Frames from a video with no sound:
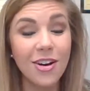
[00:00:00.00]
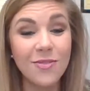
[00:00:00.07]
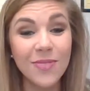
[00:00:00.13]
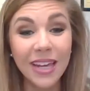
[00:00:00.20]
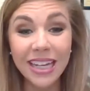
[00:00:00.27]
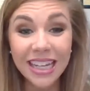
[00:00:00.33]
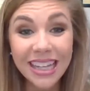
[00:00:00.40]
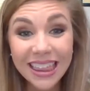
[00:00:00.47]

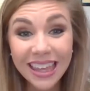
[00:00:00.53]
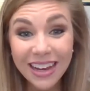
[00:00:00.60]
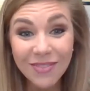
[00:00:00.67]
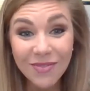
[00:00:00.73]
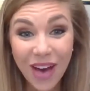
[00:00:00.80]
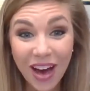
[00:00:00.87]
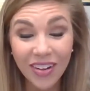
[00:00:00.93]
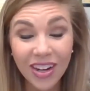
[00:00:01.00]
anything
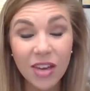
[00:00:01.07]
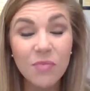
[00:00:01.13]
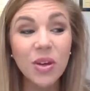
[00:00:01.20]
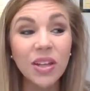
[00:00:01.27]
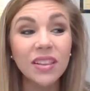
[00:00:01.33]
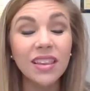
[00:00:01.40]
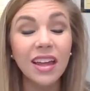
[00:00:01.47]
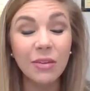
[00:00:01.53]
about it. But
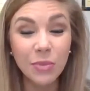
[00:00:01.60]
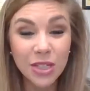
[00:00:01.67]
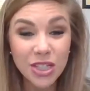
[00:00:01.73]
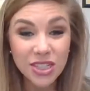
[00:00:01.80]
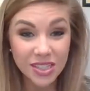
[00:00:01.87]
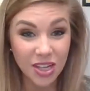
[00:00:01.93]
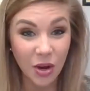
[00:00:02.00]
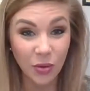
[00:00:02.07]
let me just
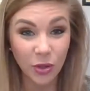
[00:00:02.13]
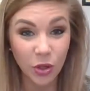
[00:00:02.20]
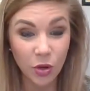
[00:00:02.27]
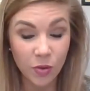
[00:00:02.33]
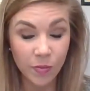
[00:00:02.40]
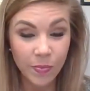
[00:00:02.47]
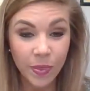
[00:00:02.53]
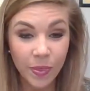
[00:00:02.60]
tell you,
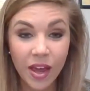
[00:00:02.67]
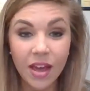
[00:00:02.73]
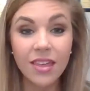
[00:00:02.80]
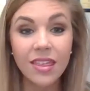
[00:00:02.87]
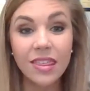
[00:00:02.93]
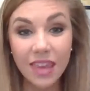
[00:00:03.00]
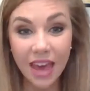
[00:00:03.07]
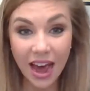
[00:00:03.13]

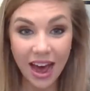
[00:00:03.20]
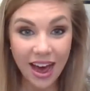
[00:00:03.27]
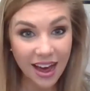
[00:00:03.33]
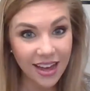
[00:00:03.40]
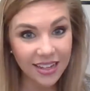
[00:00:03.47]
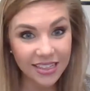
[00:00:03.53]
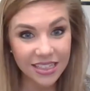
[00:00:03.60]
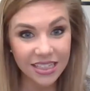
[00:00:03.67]
that
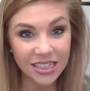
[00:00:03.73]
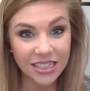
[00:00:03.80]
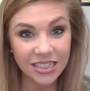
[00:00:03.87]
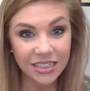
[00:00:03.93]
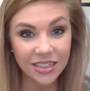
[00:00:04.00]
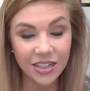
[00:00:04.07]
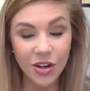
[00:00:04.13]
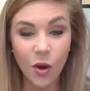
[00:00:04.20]

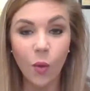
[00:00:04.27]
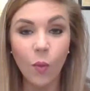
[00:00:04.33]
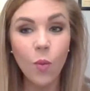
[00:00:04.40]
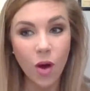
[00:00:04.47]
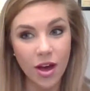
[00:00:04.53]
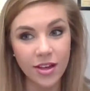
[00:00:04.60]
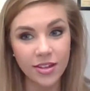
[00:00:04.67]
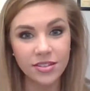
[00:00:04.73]

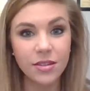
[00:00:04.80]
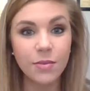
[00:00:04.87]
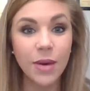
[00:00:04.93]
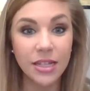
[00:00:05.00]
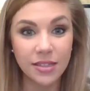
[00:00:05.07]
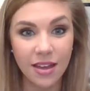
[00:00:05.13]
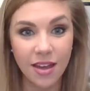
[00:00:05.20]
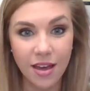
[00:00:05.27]
was the best
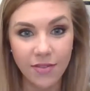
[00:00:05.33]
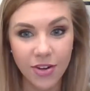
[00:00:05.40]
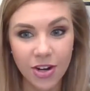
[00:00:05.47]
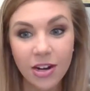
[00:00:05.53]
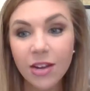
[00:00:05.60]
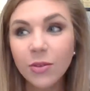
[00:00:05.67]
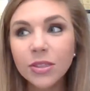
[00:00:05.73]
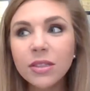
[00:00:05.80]
thing ever. It
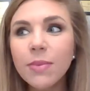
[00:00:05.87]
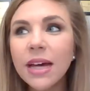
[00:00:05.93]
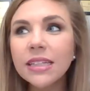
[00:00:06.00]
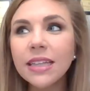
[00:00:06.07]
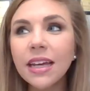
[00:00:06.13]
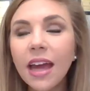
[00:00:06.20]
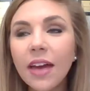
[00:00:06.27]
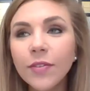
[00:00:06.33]
was the best thing
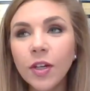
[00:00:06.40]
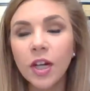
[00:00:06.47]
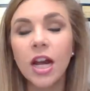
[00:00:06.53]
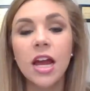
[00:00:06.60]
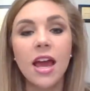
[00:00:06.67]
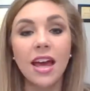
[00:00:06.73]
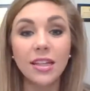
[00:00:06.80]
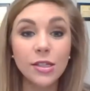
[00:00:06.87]
ever.
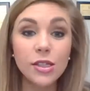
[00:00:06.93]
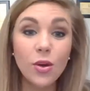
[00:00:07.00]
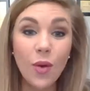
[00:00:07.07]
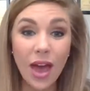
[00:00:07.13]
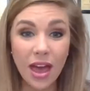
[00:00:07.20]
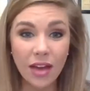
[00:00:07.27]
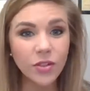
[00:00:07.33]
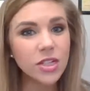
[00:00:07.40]
And so
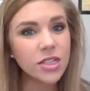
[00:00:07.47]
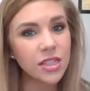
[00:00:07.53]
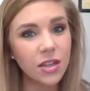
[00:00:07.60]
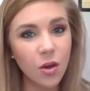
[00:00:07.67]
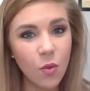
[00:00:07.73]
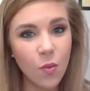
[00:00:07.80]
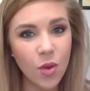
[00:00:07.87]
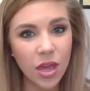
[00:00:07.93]
every single
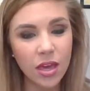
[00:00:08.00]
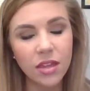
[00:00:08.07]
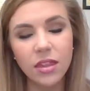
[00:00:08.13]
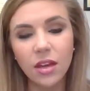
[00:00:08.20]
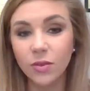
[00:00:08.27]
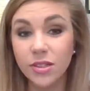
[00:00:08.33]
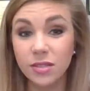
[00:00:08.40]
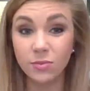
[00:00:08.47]
week there
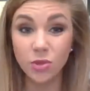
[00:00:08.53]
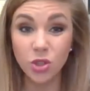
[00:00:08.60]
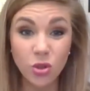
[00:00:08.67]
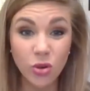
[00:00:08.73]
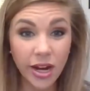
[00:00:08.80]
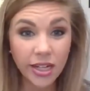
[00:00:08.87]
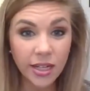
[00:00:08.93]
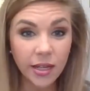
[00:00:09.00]
was some
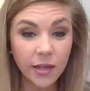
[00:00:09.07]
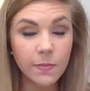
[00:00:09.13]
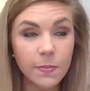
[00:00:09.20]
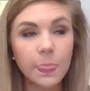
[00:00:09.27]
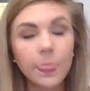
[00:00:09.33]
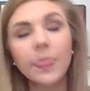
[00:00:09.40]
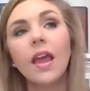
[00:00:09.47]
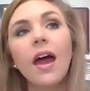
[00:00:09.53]
training,
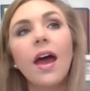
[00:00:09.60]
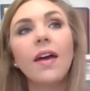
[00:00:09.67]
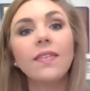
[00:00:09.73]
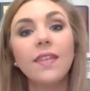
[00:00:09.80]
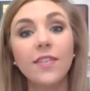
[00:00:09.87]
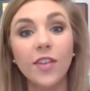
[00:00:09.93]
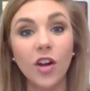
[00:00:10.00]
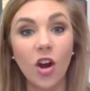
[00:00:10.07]
and then
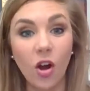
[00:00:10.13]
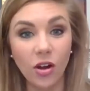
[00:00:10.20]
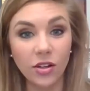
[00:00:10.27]
there